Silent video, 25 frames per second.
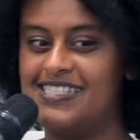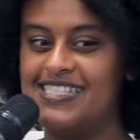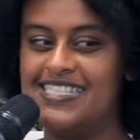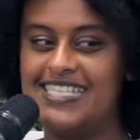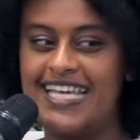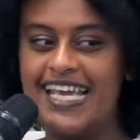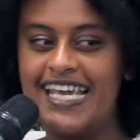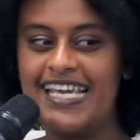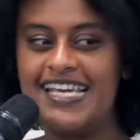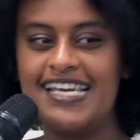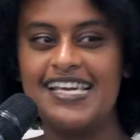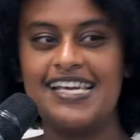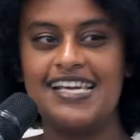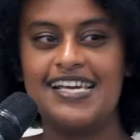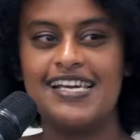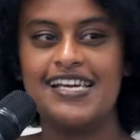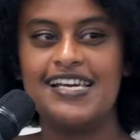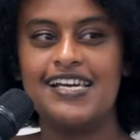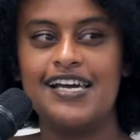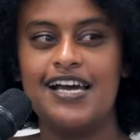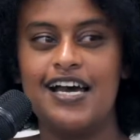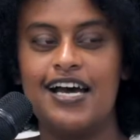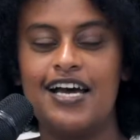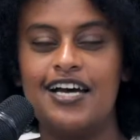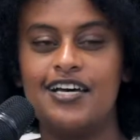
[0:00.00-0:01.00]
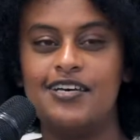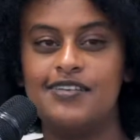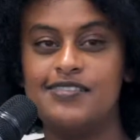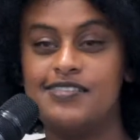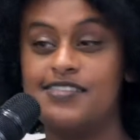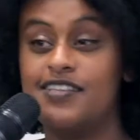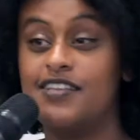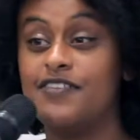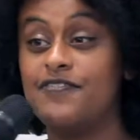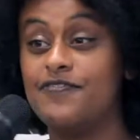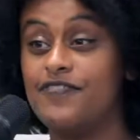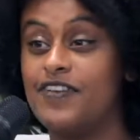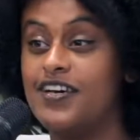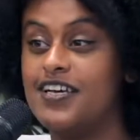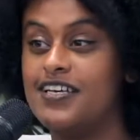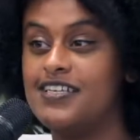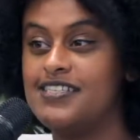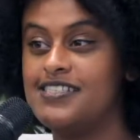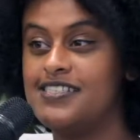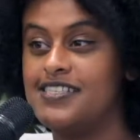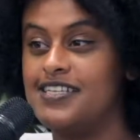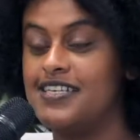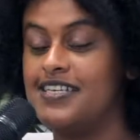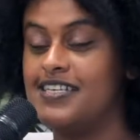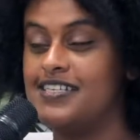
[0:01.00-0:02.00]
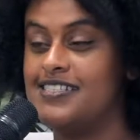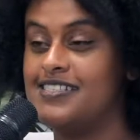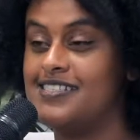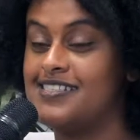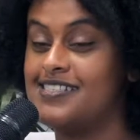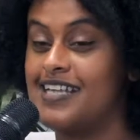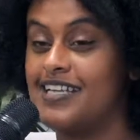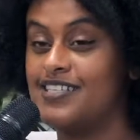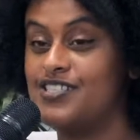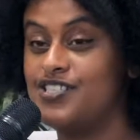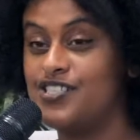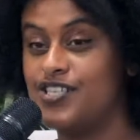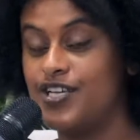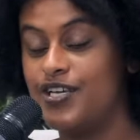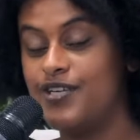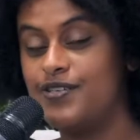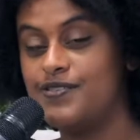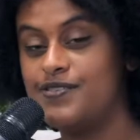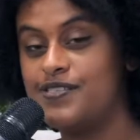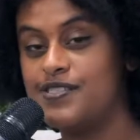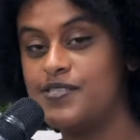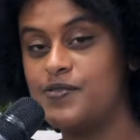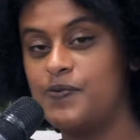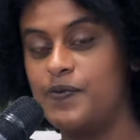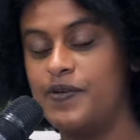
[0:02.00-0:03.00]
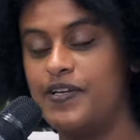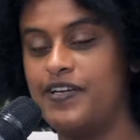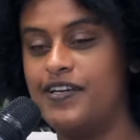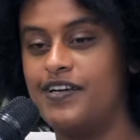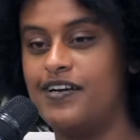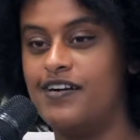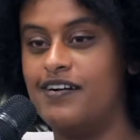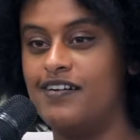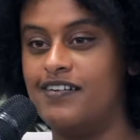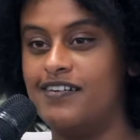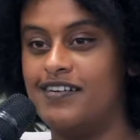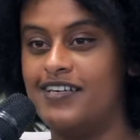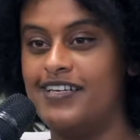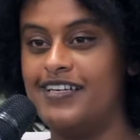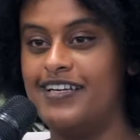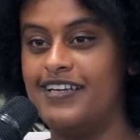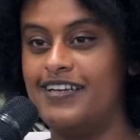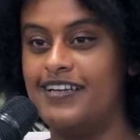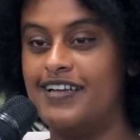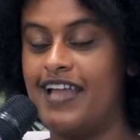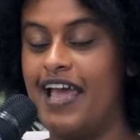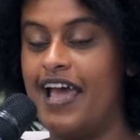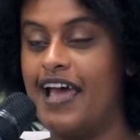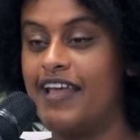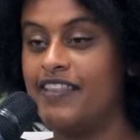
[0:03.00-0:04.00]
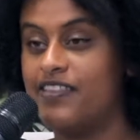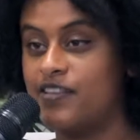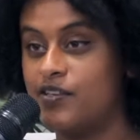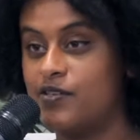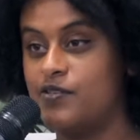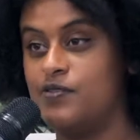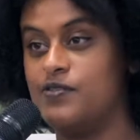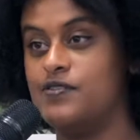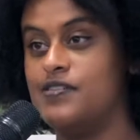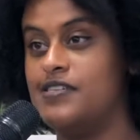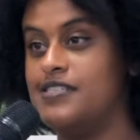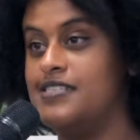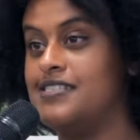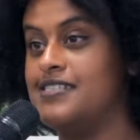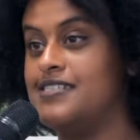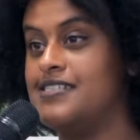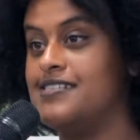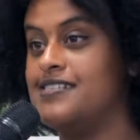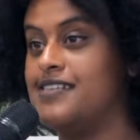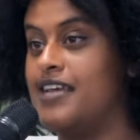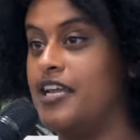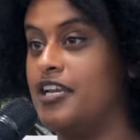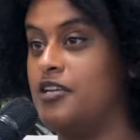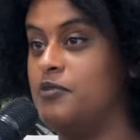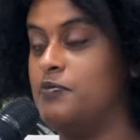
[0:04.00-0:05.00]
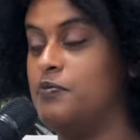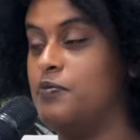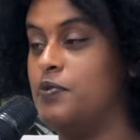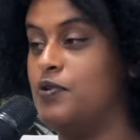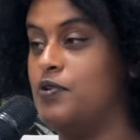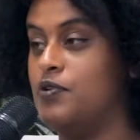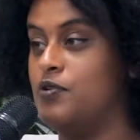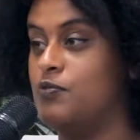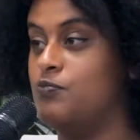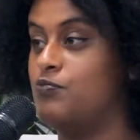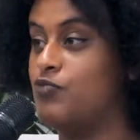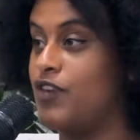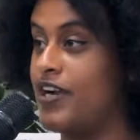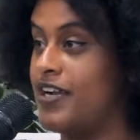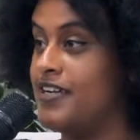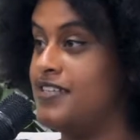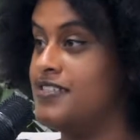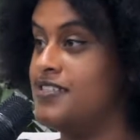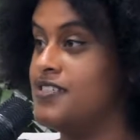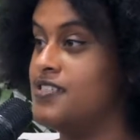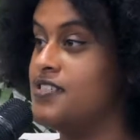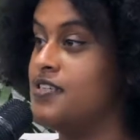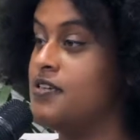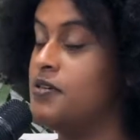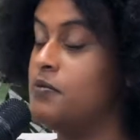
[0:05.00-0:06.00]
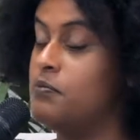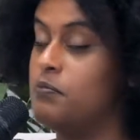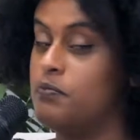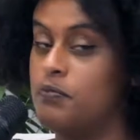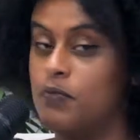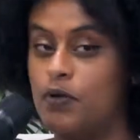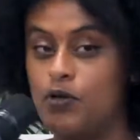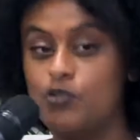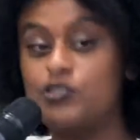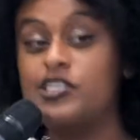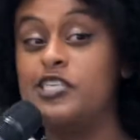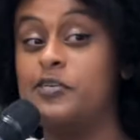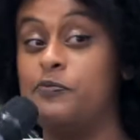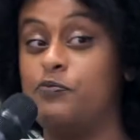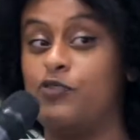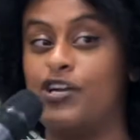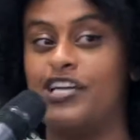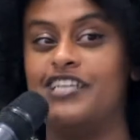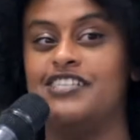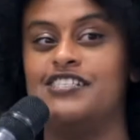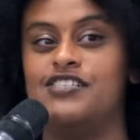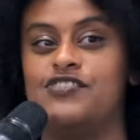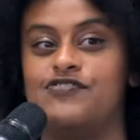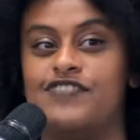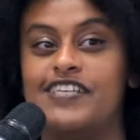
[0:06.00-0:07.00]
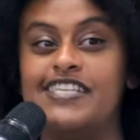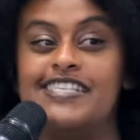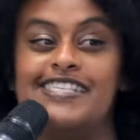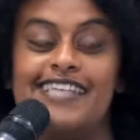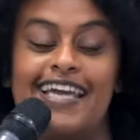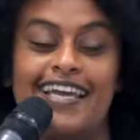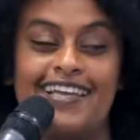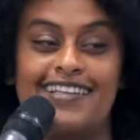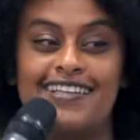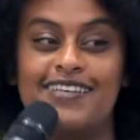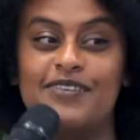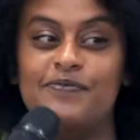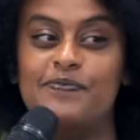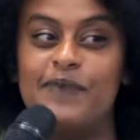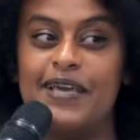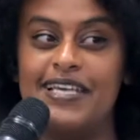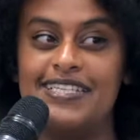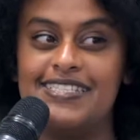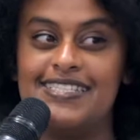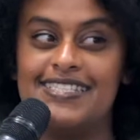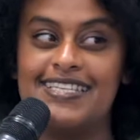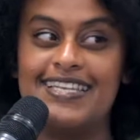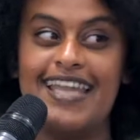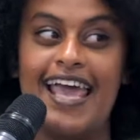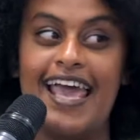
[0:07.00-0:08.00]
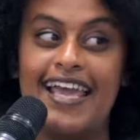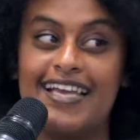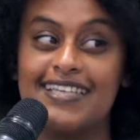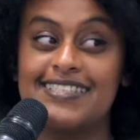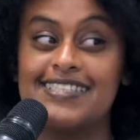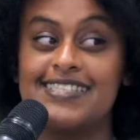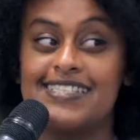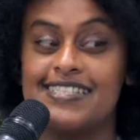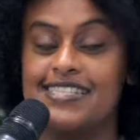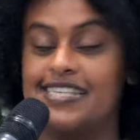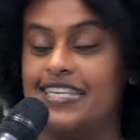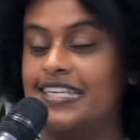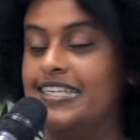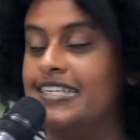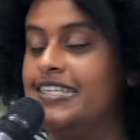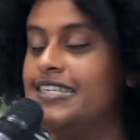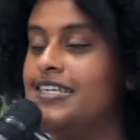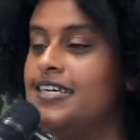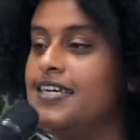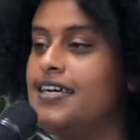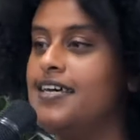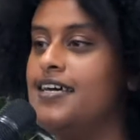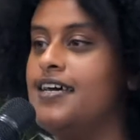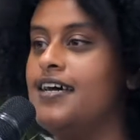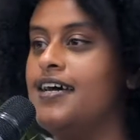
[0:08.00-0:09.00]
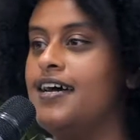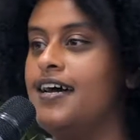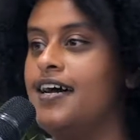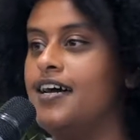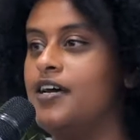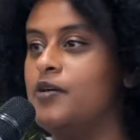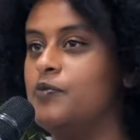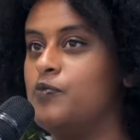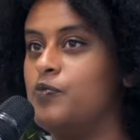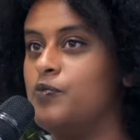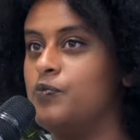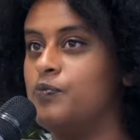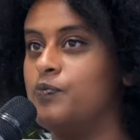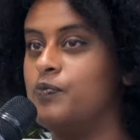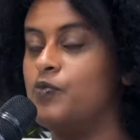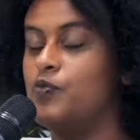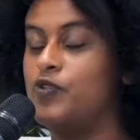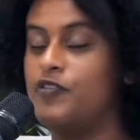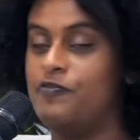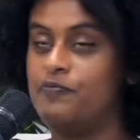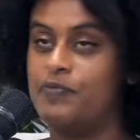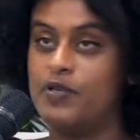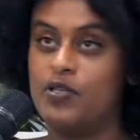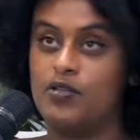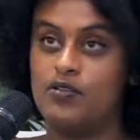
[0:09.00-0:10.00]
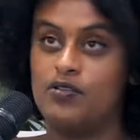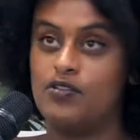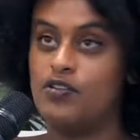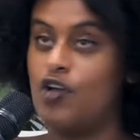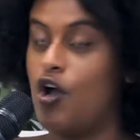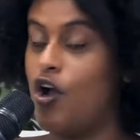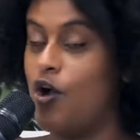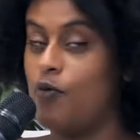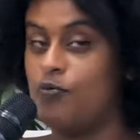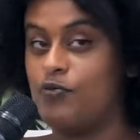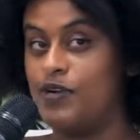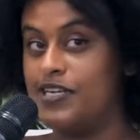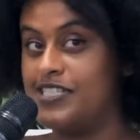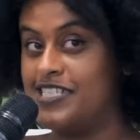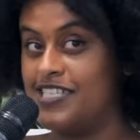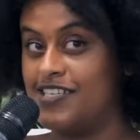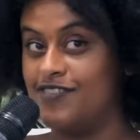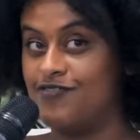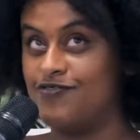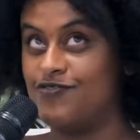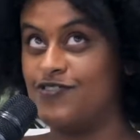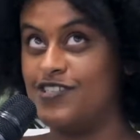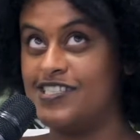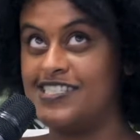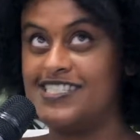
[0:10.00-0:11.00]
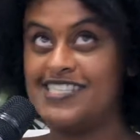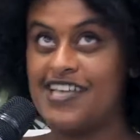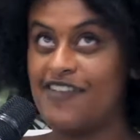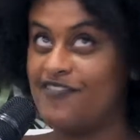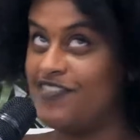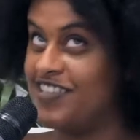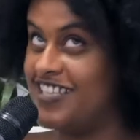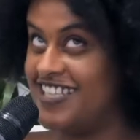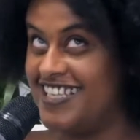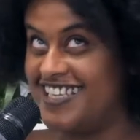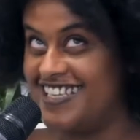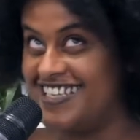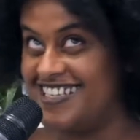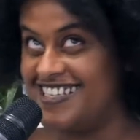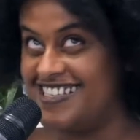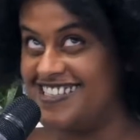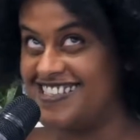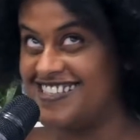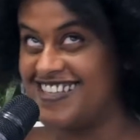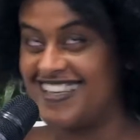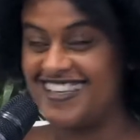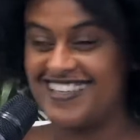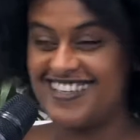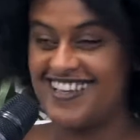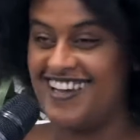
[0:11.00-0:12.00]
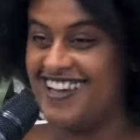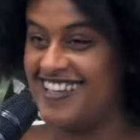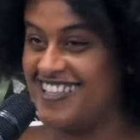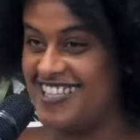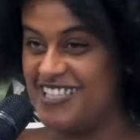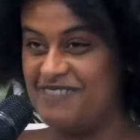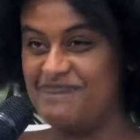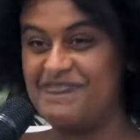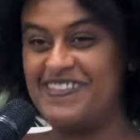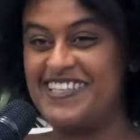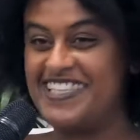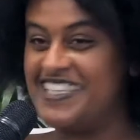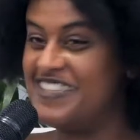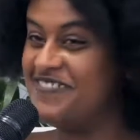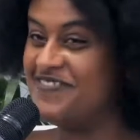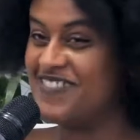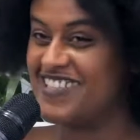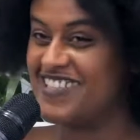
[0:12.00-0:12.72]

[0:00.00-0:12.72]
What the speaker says: today. So the first is Sancho's. We are an ethical and sustainable brand, multi-brand retailer based in Exeter. We've been operating for 7 years. I can hardly believe